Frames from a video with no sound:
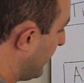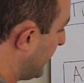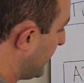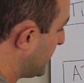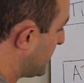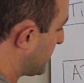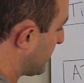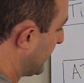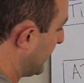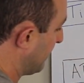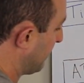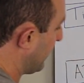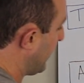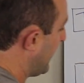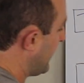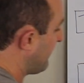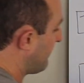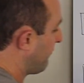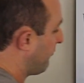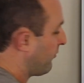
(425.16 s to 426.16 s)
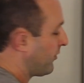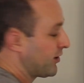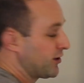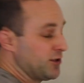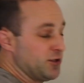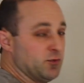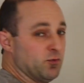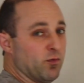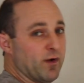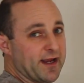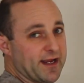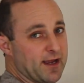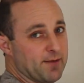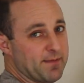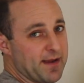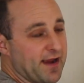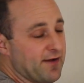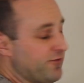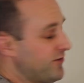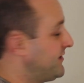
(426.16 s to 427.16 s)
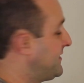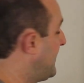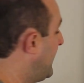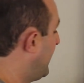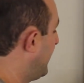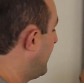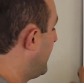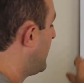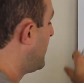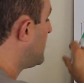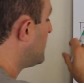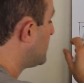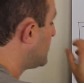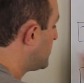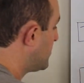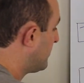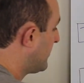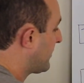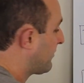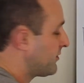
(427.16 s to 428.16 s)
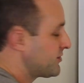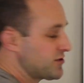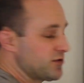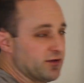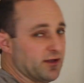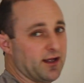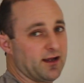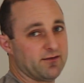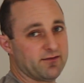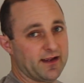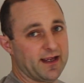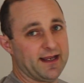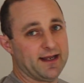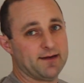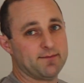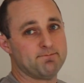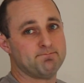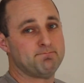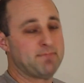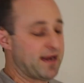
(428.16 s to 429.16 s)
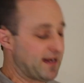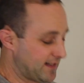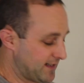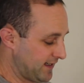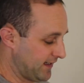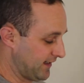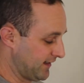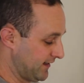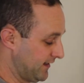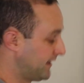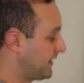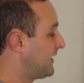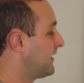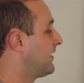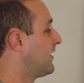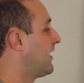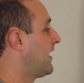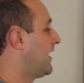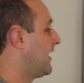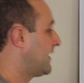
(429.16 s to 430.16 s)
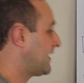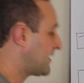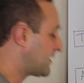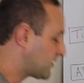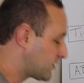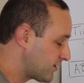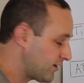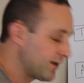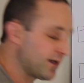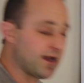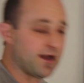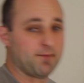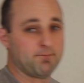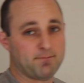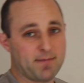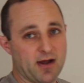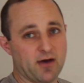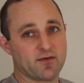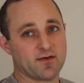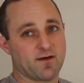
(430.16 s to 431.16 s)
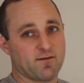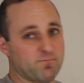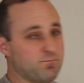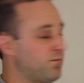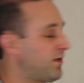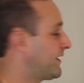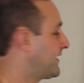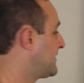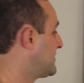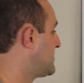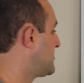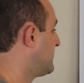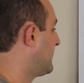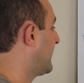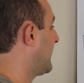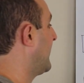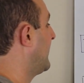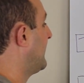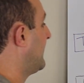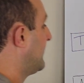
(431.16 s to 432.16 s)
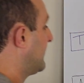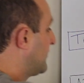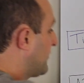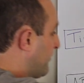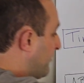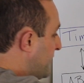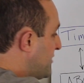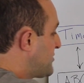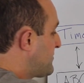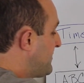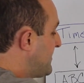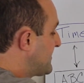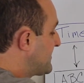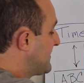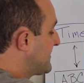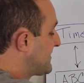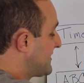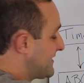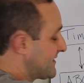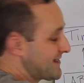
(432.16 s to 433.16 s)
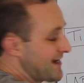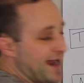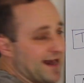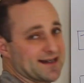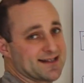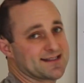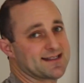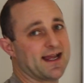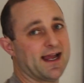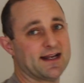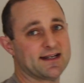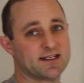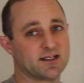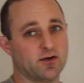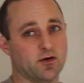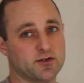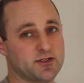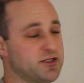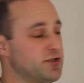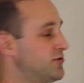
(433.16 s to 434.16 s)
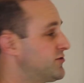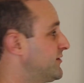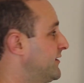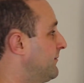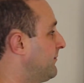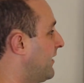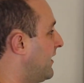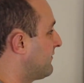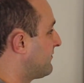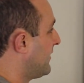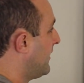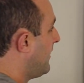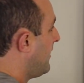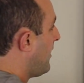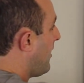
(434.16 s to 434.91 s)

the dream life where you wake up every day doing what you love and making a good amount of money doing it. Your bridge business is not designed to go to your dream life,